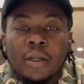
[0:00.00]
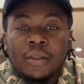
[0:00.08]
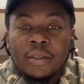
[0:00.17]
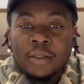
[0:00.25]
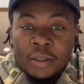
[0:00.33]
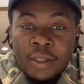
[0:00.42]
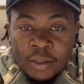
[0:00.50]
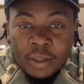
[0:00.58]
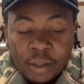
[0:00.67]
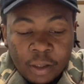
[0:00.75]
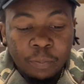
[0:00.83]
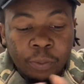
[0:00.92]

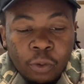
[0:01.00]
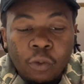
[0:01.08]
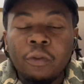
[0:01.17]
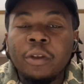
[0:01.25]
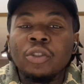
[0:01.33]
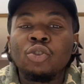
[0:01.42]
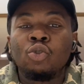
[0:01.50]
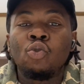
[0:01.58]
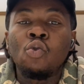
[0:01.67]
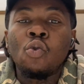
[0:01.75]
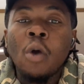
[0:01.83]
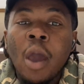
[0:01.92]
statistically proven
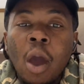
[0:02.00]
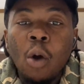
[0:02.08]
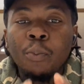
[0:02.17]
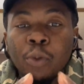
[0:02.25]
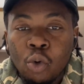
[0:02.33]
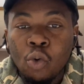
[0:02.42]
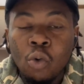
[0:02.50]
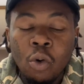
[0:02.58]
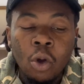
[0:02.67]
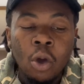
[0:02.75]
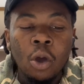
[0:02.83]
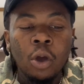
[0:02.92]
to help you
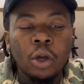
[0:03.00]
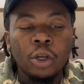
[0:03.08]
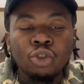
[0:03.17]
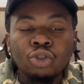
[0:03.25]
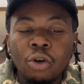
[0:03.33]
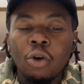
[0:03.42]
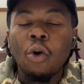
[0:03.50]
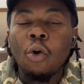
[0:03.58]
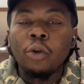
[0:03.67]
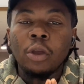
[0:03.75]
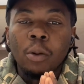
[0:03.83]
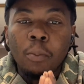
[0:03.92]
control
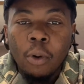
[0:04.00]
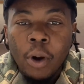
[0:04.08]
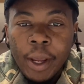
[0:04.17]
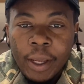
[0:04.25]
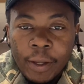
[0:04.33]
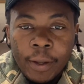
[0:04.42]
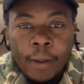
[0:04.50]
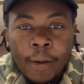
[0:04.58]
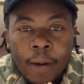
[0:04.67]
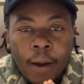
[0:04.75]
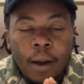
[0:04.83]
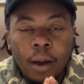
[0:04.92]
your brain.
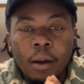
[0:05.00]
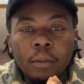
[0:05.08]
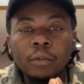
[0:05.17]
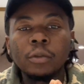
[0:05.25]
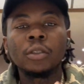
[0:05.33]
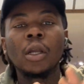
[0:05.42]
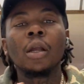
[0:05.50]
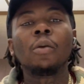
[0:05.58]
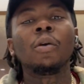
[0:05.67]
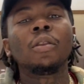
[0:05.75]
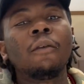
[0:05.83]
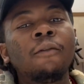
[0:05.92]
Starting
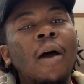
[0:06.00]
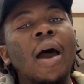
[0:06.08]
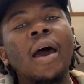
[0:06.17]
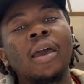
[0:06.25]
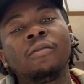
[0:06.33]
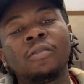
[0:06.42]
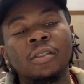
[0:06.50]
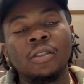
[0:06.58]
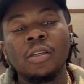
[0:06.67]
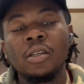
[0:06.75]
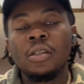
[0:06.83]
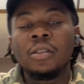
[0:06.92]
with the 5
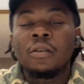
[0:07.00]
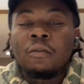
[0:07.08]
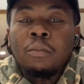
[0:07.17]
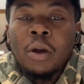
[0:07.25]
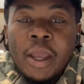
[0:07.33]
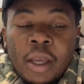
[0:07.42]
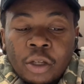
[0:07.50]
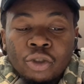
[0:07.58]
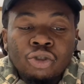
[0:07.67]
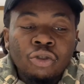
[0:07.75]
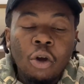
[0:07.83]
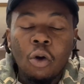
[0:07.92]
C's of brain
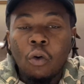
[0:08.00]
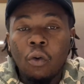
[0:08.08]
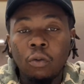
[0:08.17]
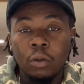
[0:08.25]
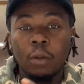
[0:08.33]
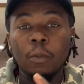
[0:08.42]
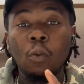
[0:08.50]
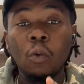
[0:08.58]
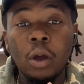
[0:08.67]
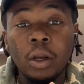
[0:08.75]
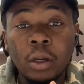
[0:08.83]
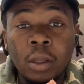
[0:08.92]
control. Number
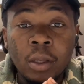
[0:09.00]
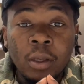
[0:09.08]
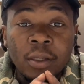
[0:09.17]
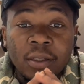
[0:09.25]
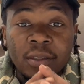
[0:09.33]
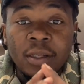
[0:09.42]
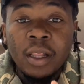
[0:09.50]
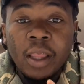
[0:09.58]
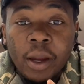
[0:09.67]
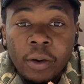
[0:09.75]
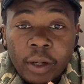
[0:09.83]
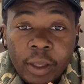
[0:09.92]
1 is
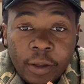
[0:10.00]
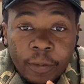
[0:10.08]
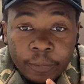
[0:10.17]
clarity,